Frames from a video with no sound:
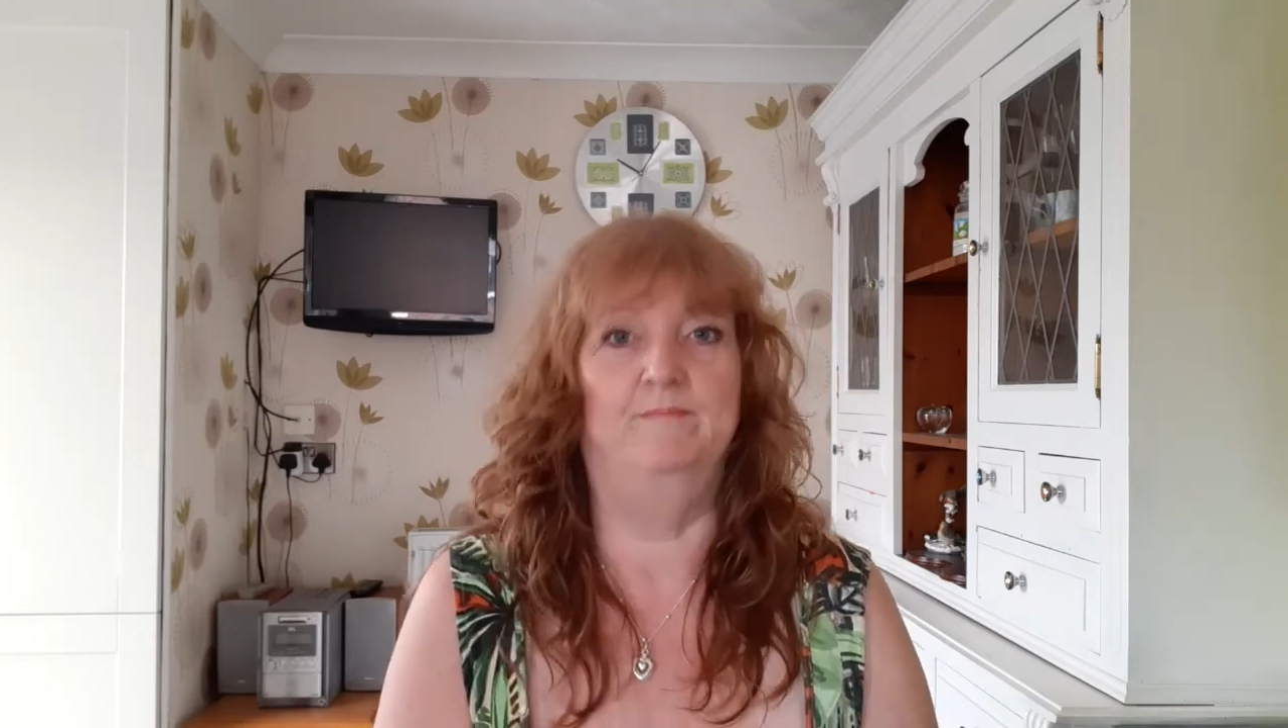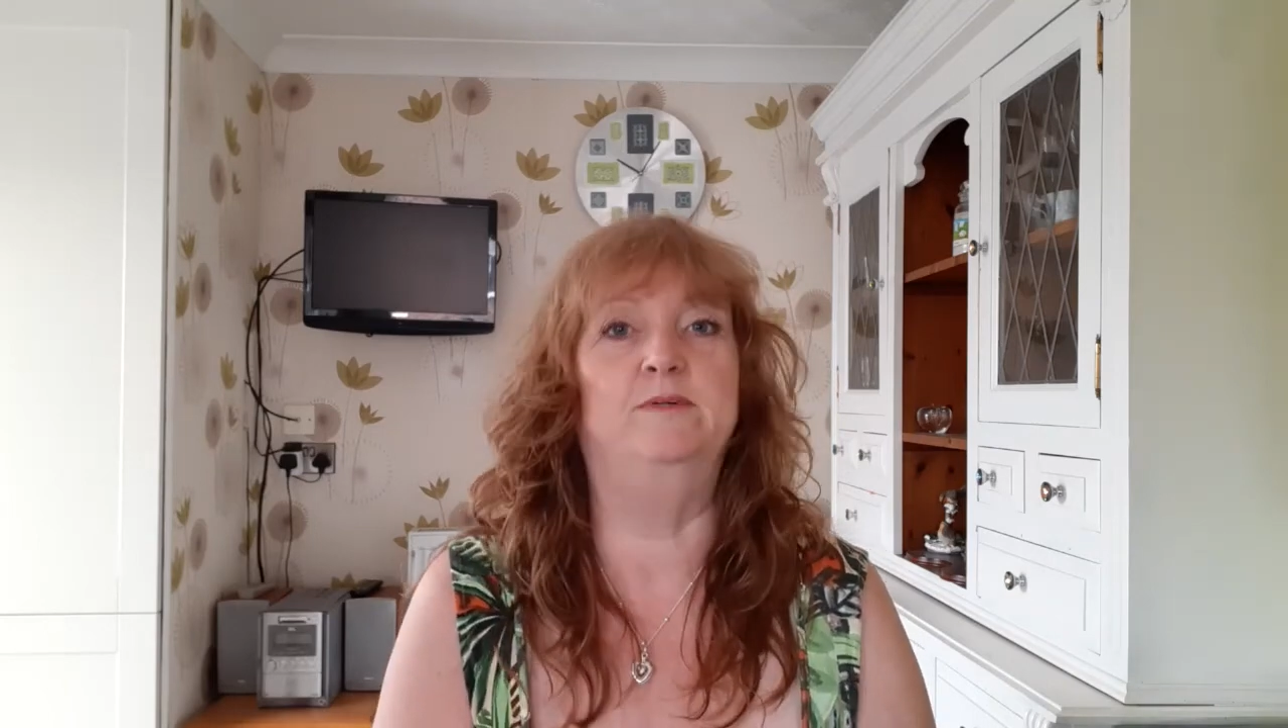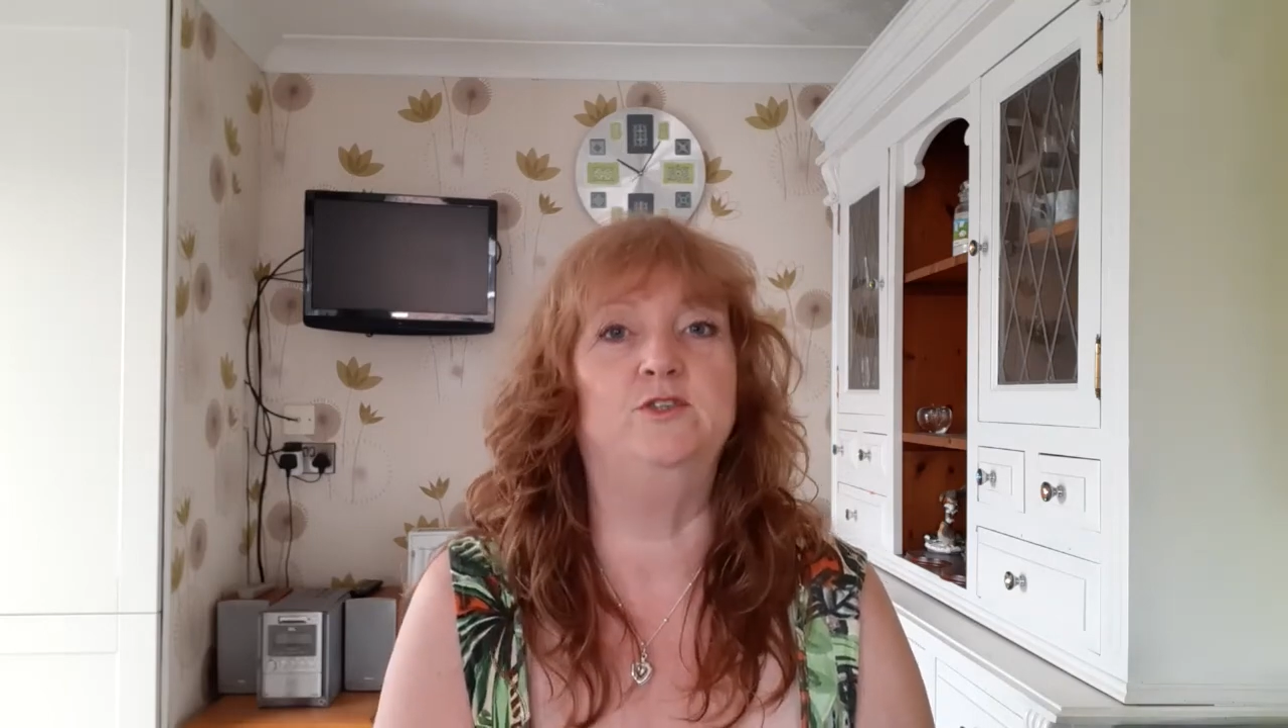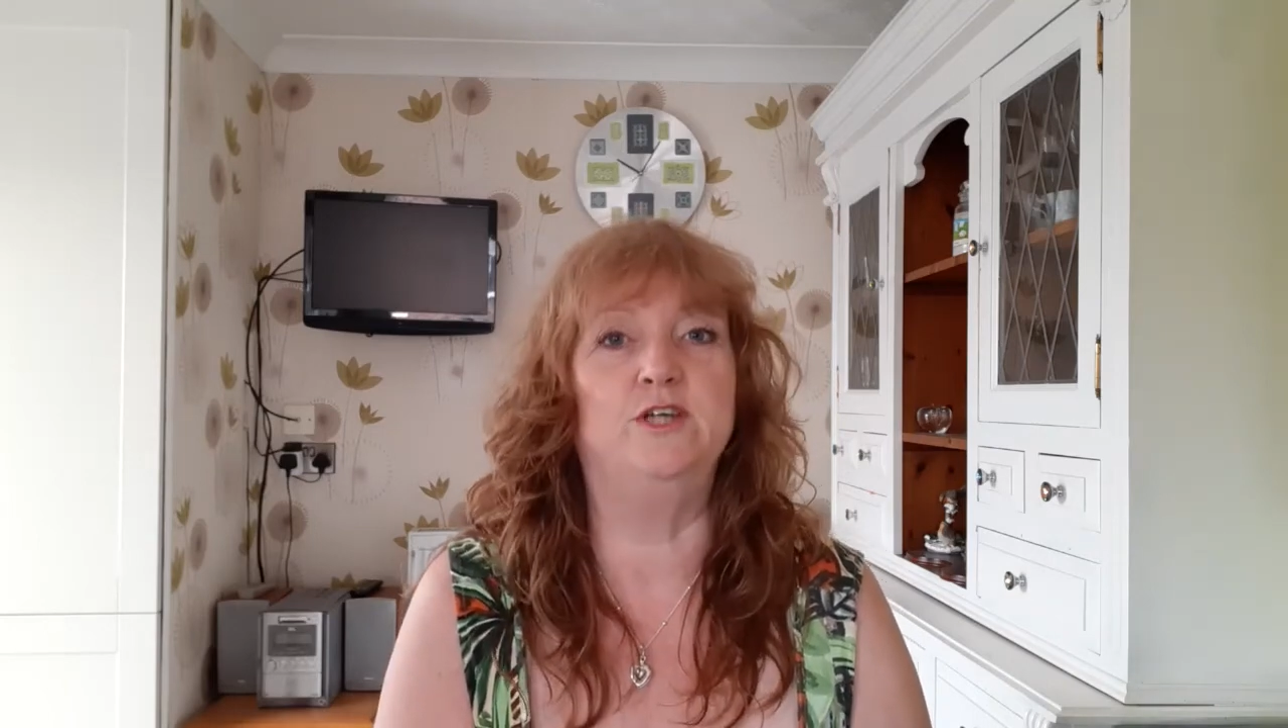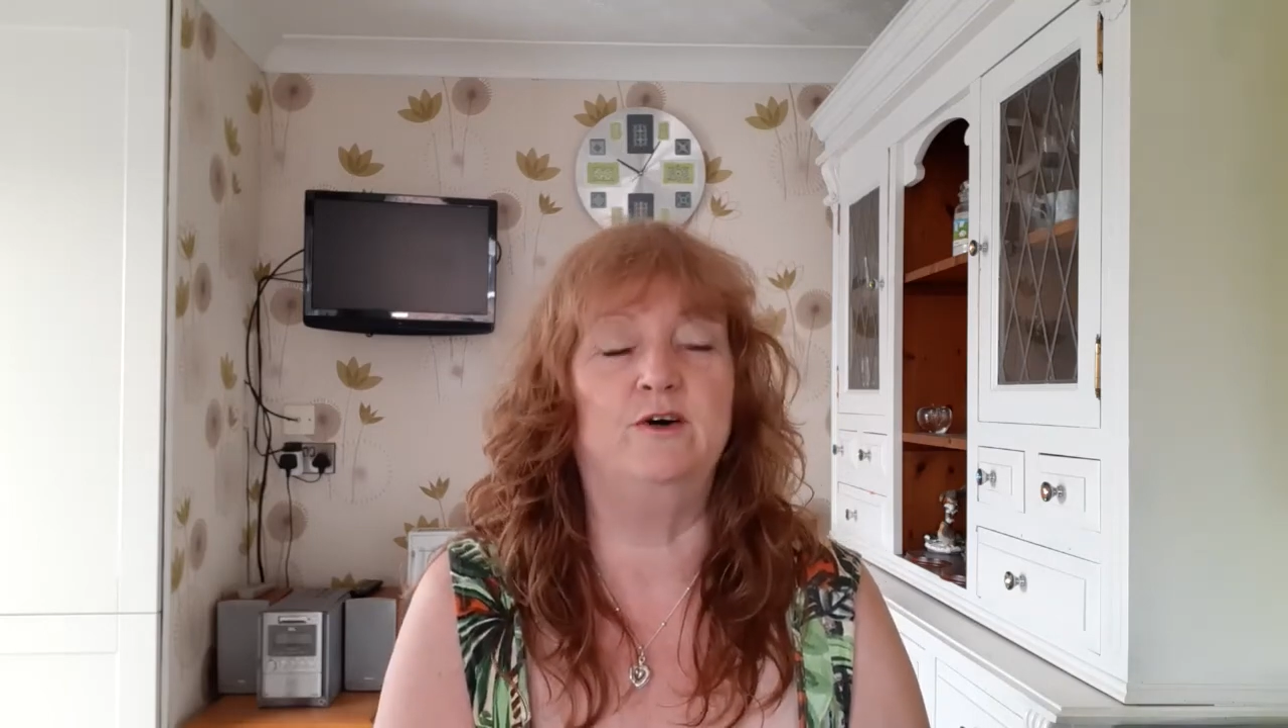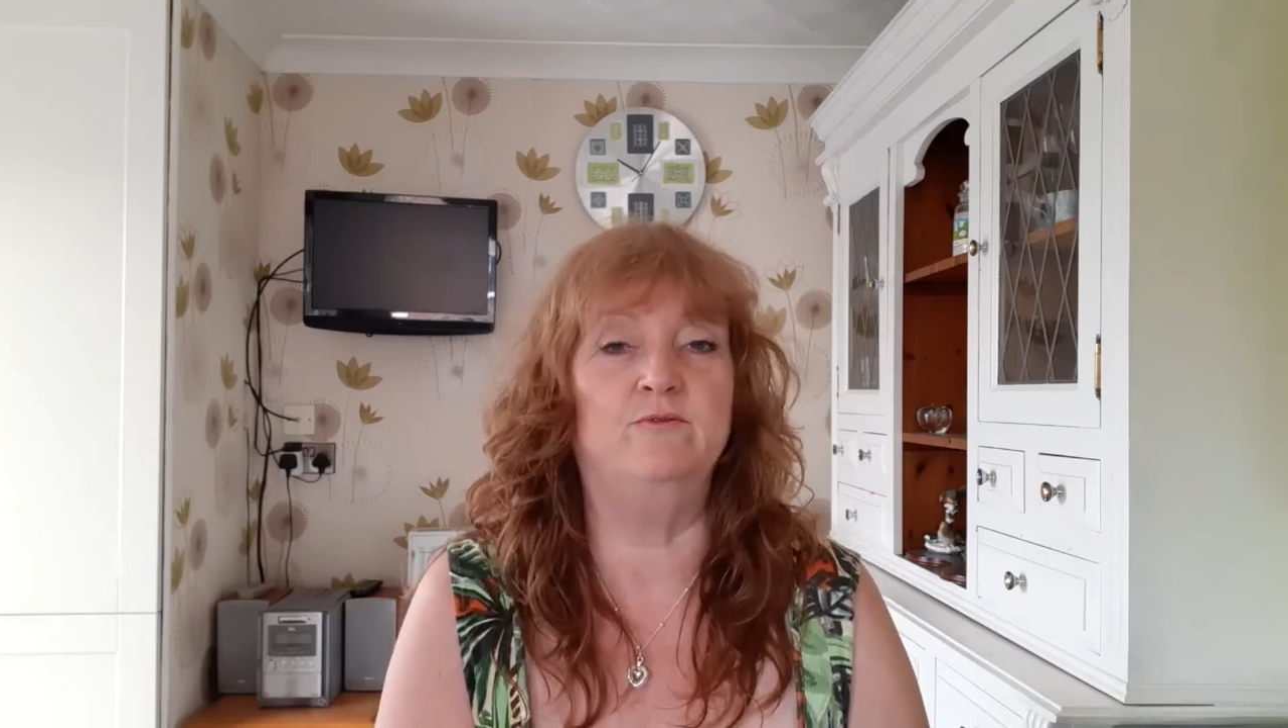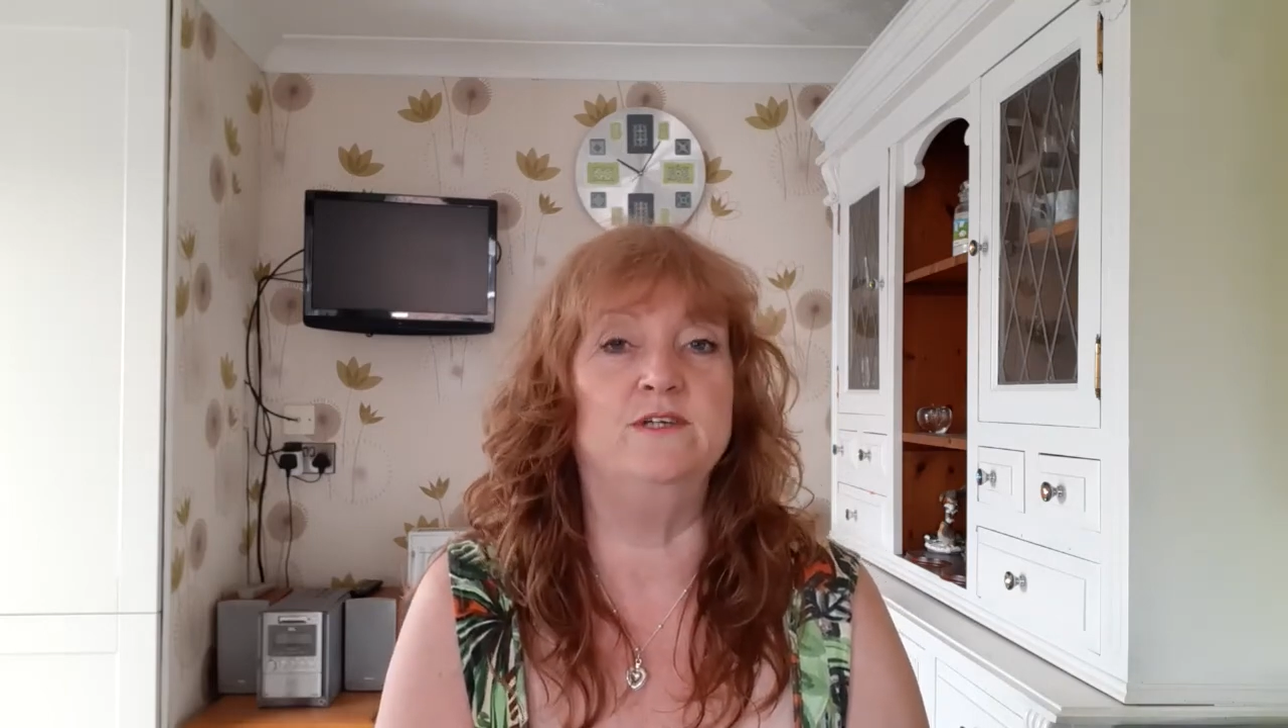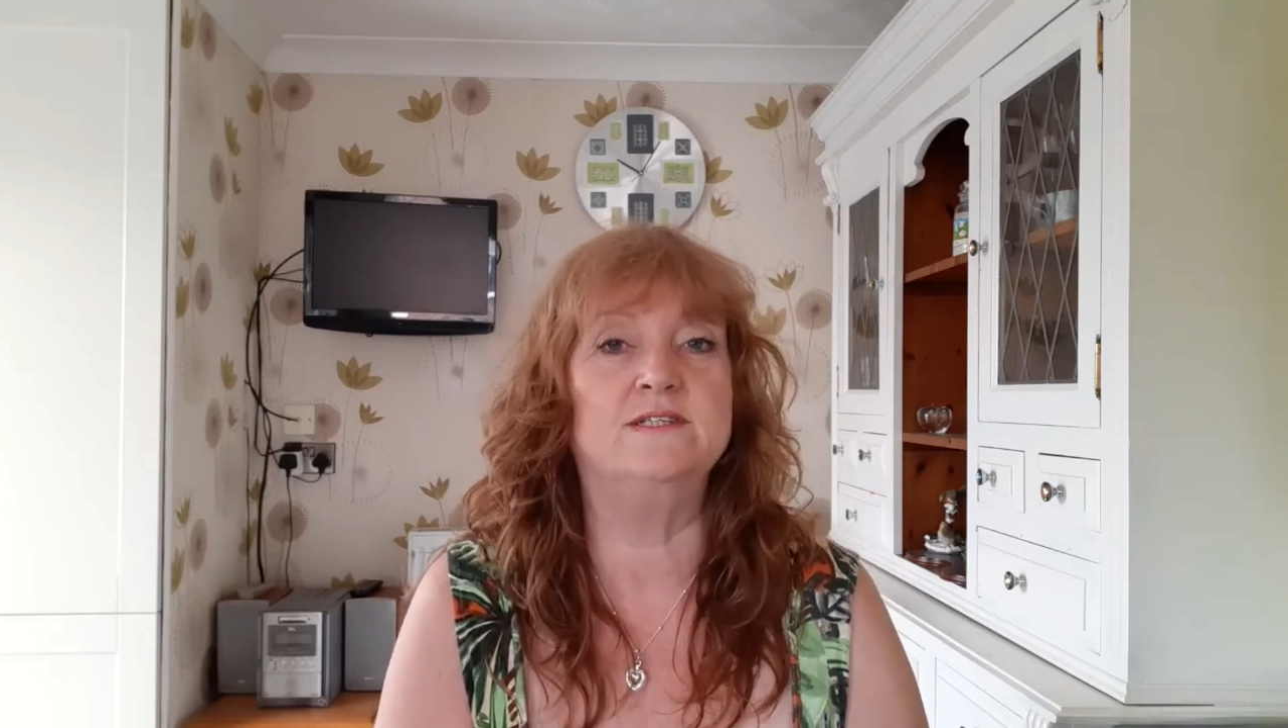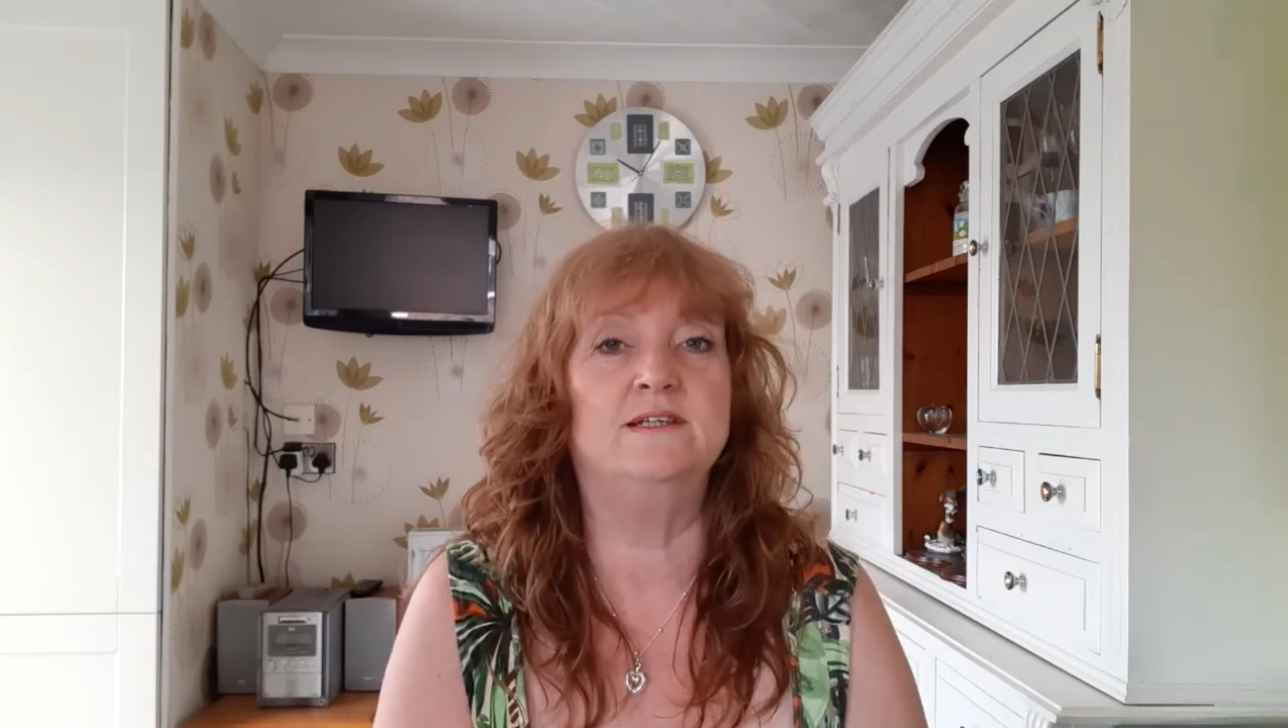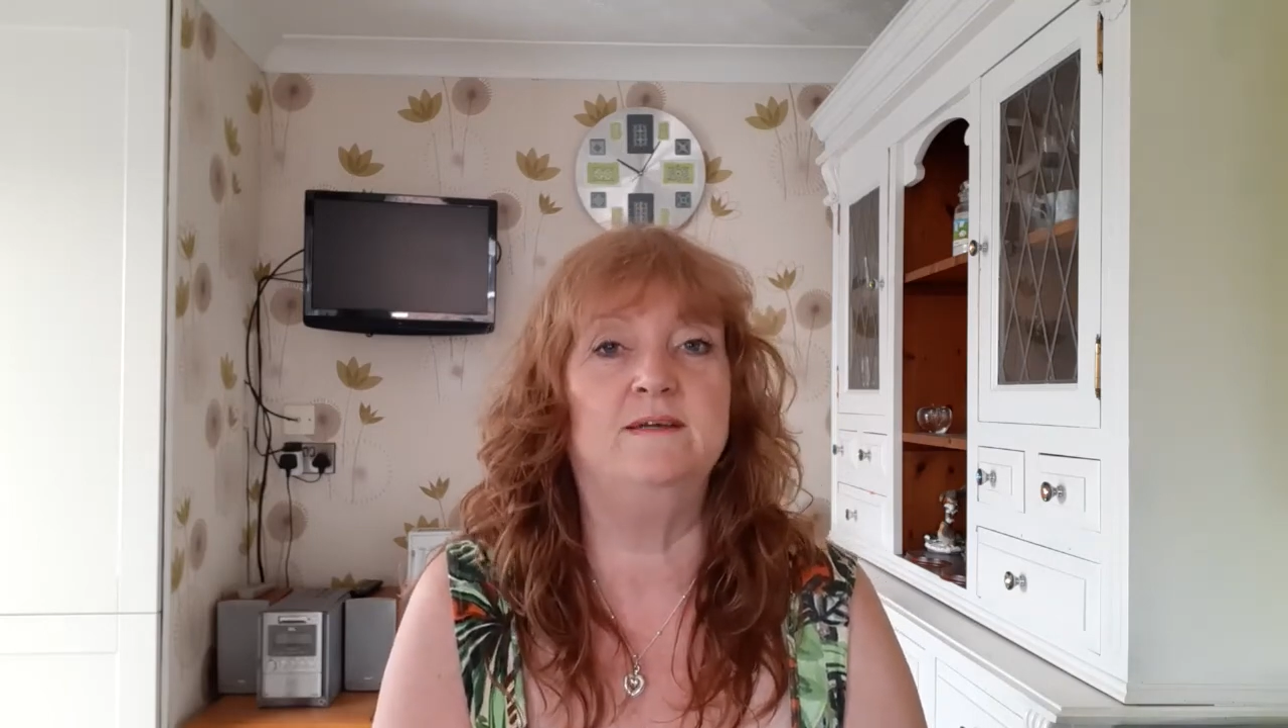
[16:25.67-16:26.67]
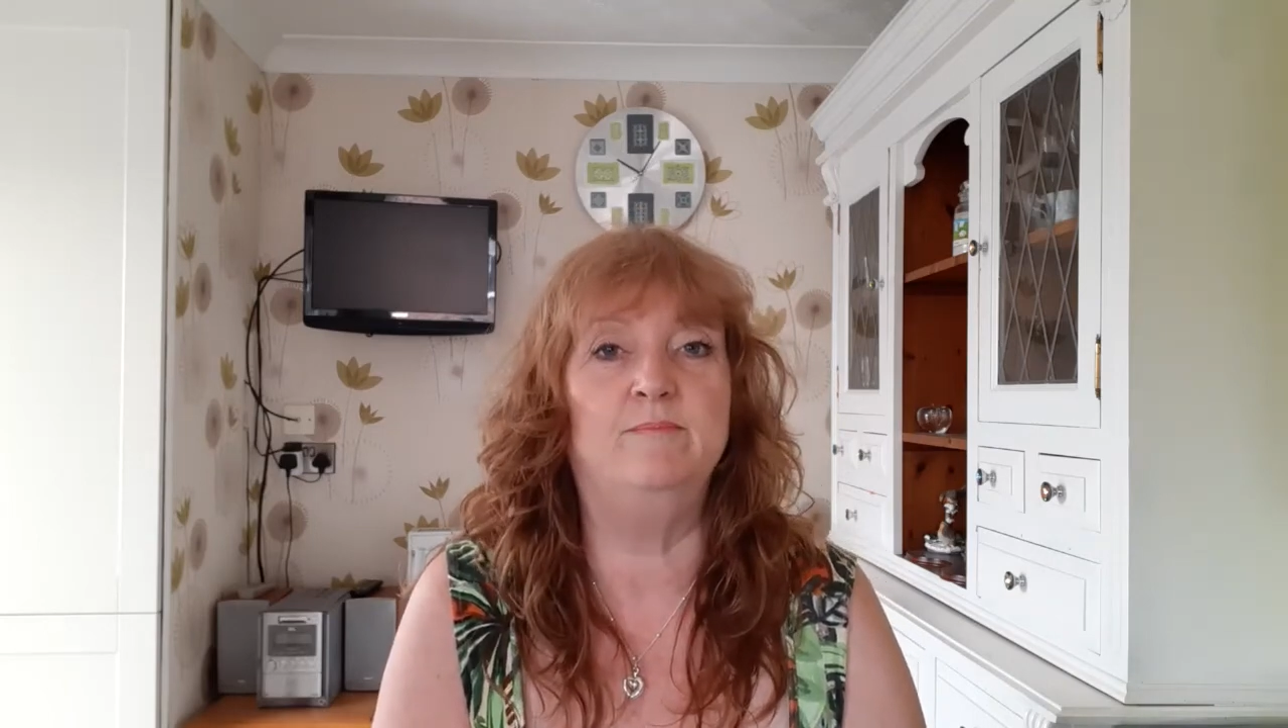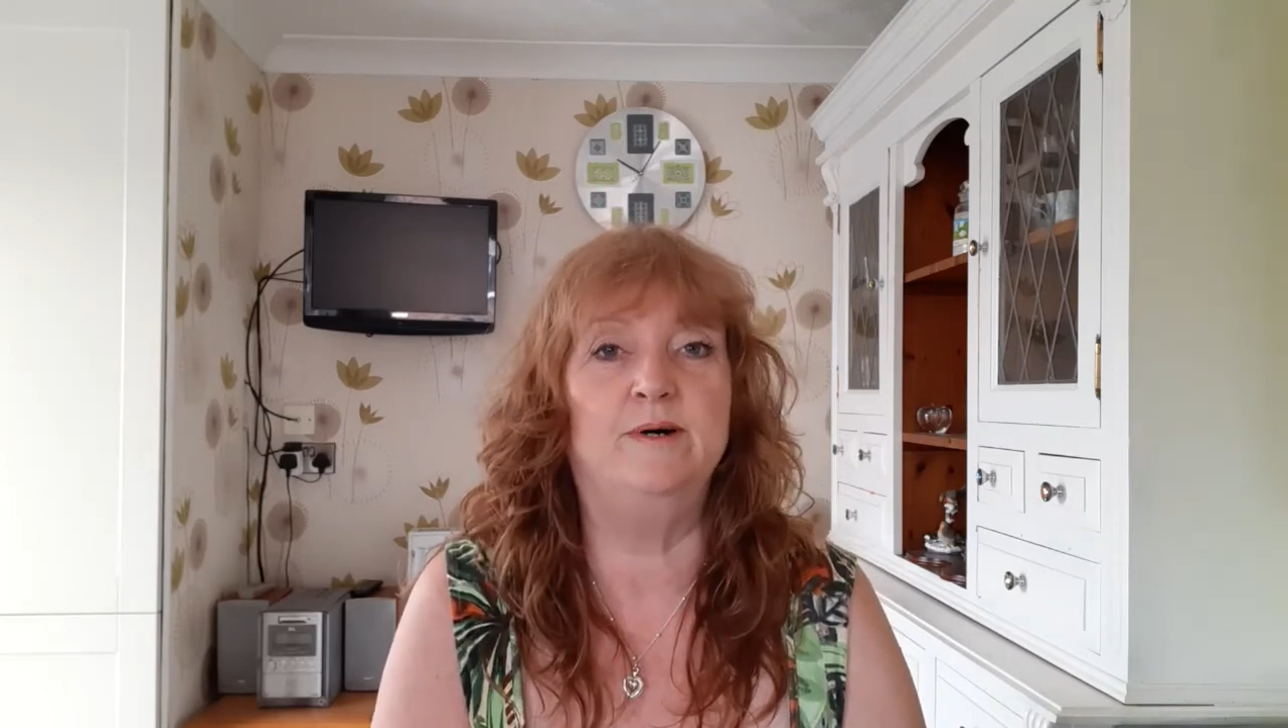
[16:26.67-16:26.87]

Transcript: budget obviously,